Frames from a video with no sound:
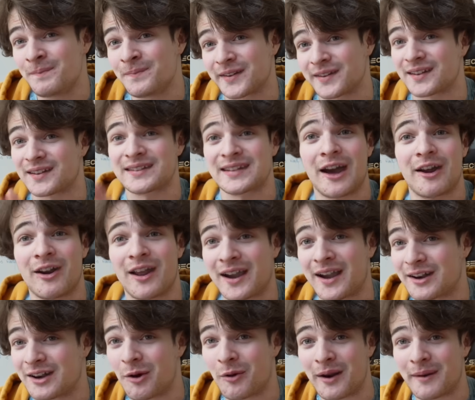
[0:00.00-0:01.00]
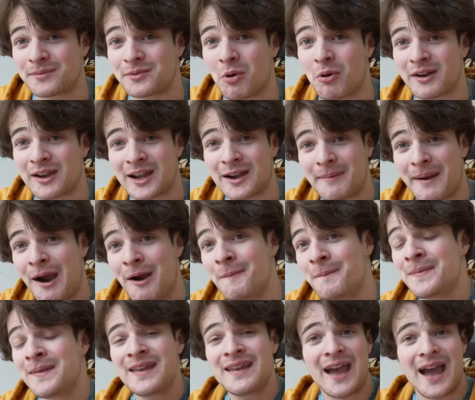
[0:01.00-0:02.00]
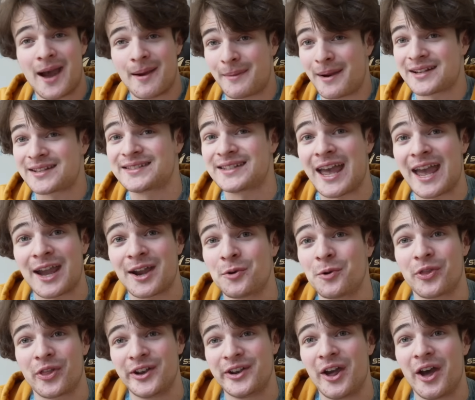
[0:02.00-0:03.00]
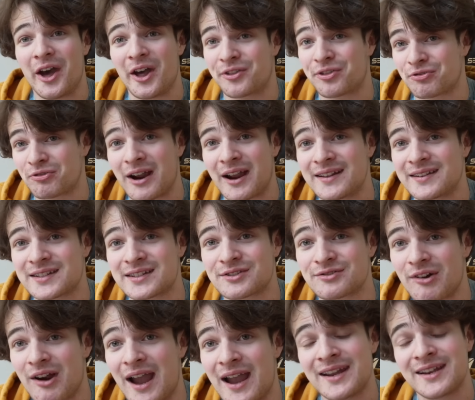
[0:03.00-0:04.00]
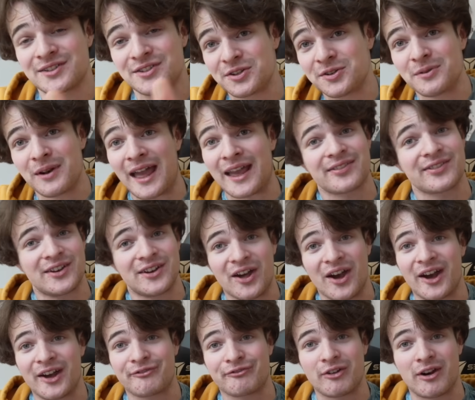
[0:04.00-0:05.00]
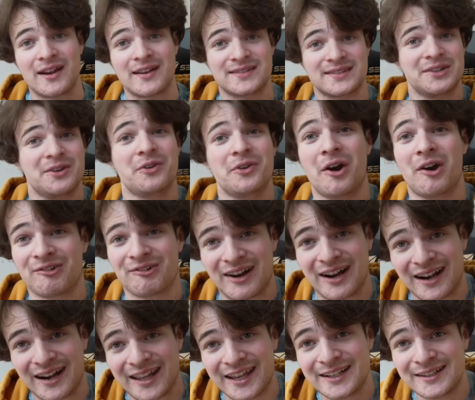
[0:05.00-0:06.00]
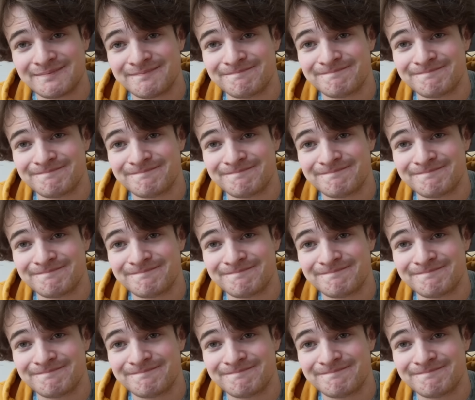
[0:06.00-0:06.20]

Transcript: Does it sound like I know what I'm talking about? Am I saying all the nerd phrases right? Do you like the nerd phrasing or not really?